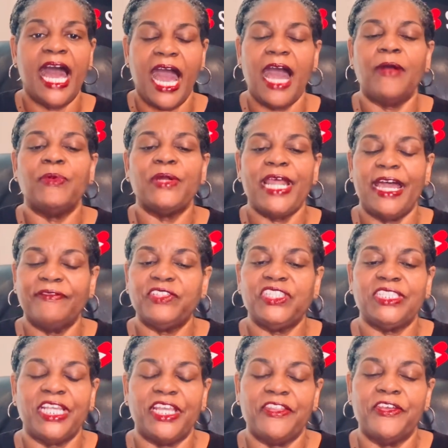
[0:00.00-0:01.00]
I would have
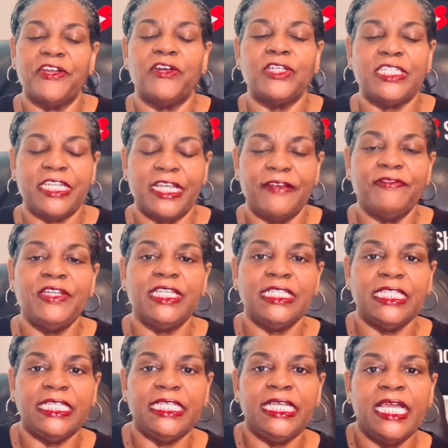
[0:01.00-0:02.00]
to say there are
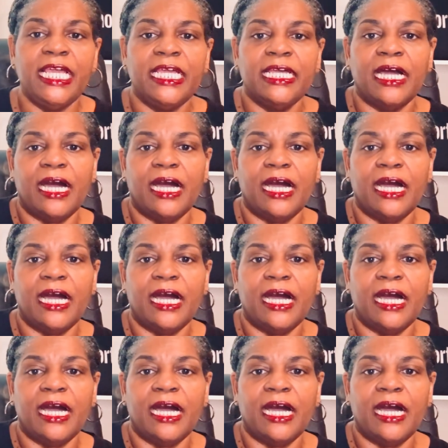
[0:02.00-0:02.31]
definitely